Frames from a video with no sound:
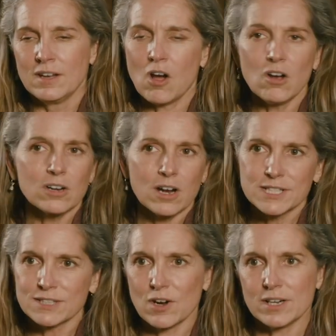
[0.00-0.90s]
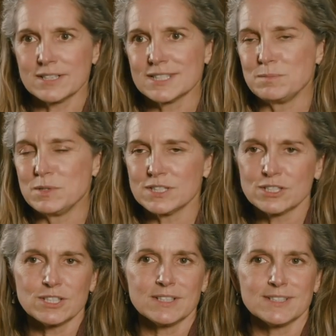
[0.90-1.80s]
all kinds of artists,
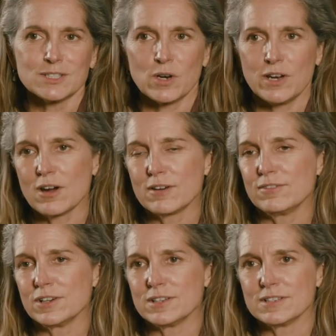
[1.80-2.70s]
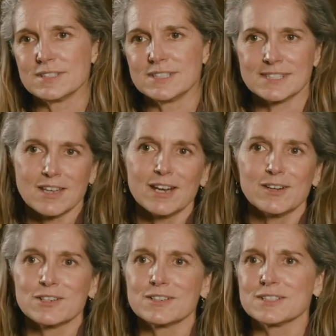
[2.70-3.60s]
musicians, choreographers,
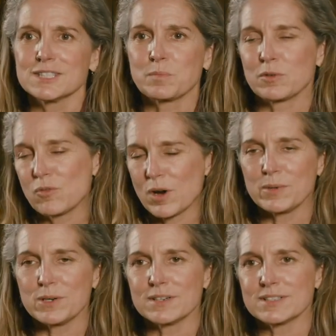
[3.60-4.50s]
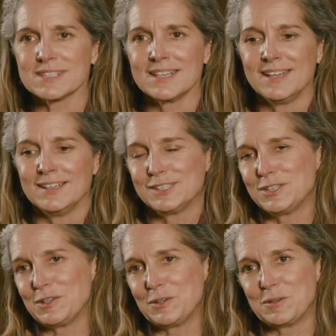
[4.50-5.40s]
designers, performers,
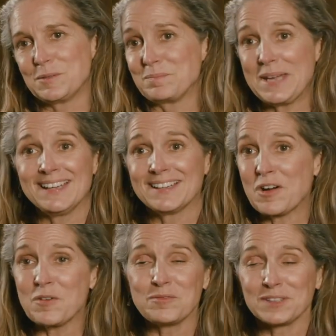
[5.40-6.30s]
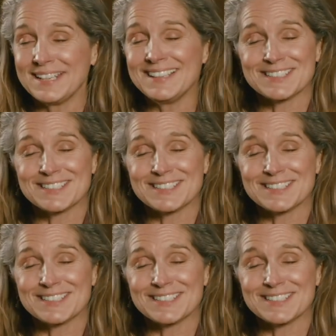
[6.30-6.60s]
to make, hopefully,